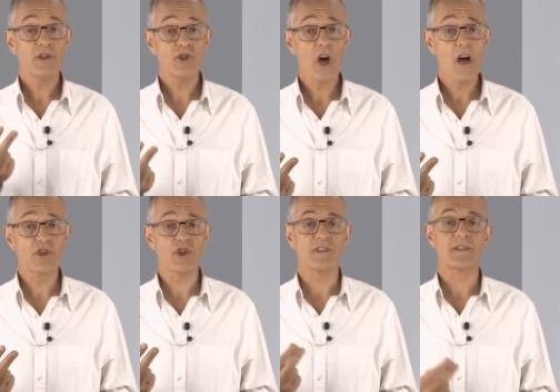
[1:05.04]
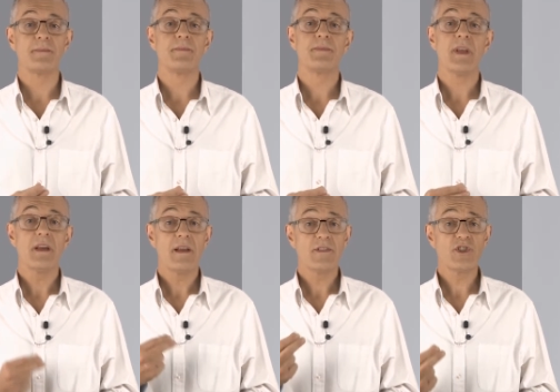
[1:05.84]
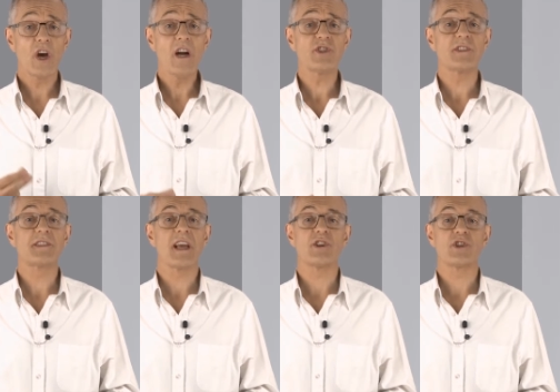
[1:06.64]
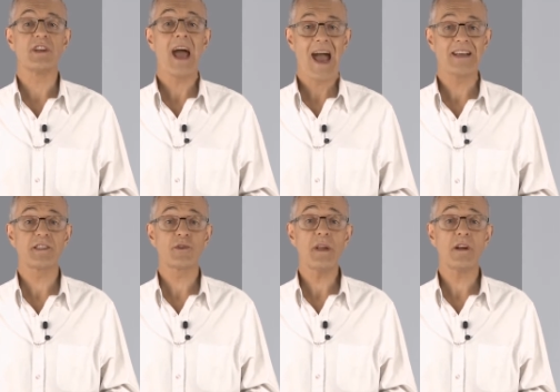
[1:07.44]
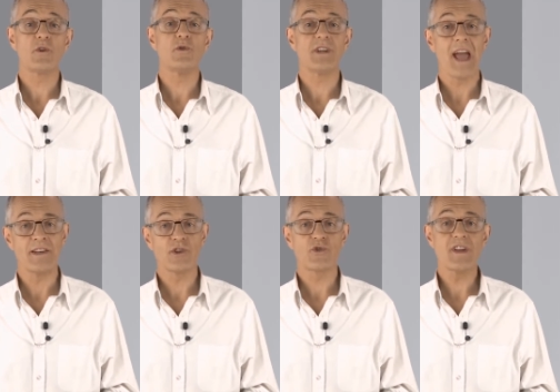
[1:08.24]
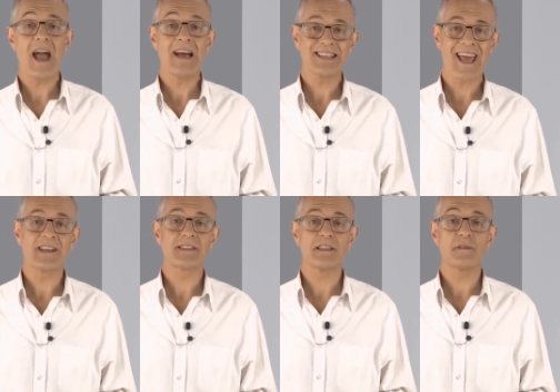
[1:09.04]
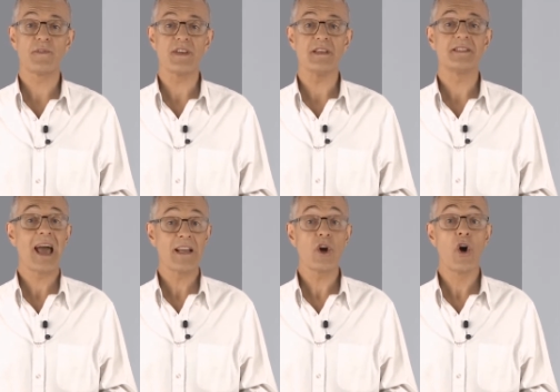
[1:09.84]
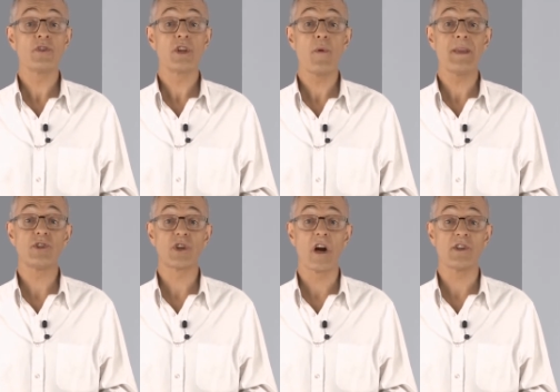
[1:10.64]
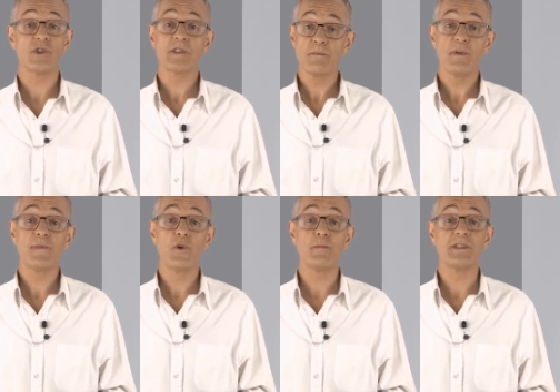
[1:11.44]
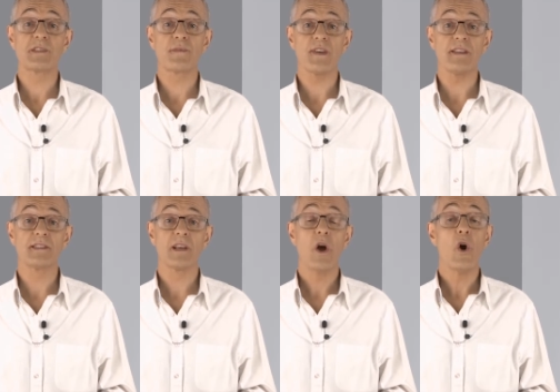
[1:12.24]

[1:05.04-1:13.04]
Charges. The charges section has to include entry and exit fees and ongoing charges and performance fees,